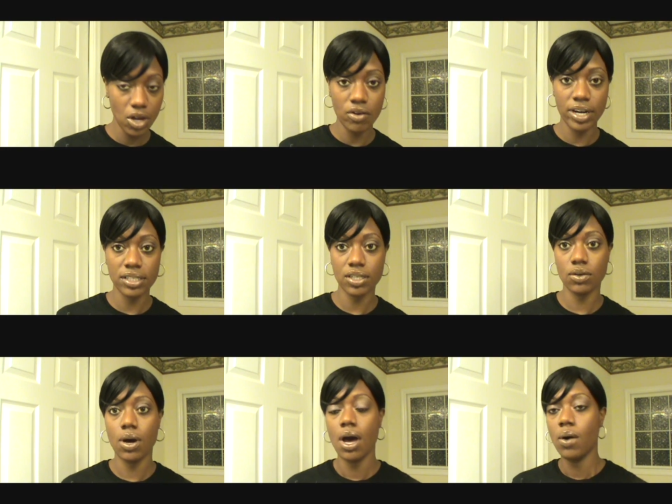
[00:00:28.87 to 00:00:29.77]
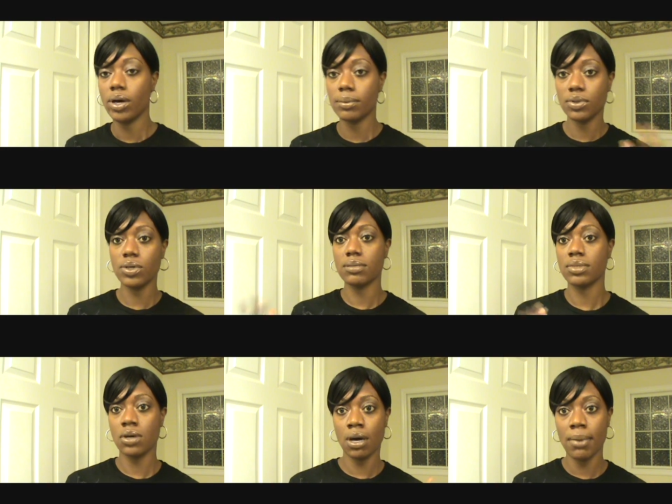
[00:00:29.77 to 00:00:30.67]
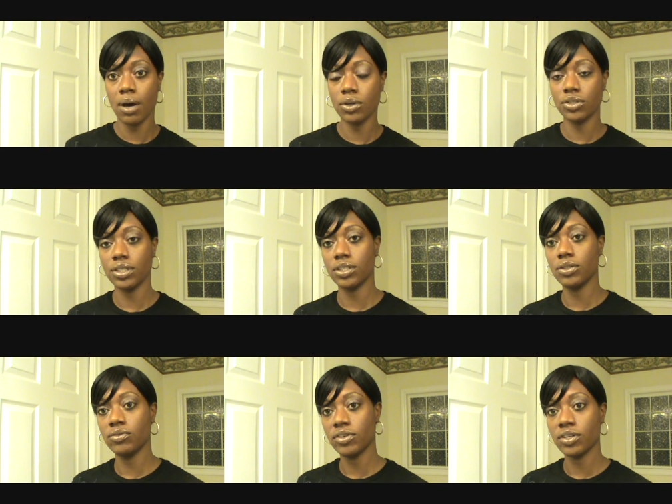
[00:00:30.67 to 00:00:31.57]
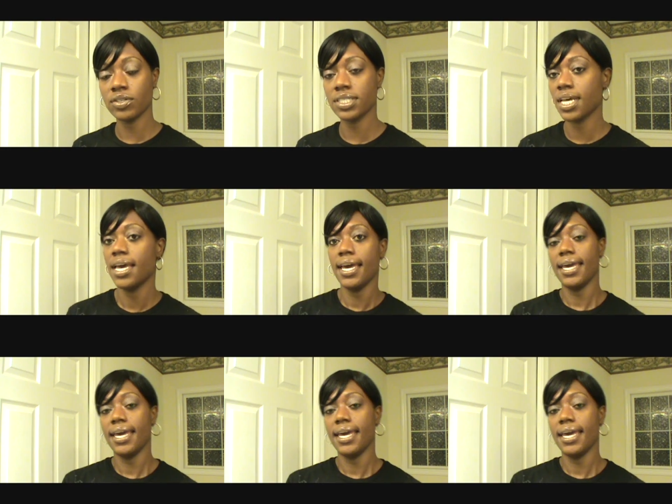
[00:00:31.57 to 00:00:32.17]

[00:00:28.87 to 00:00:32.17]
Alright, so what I'm gonna do is I'm gonna talk about what you need to do first,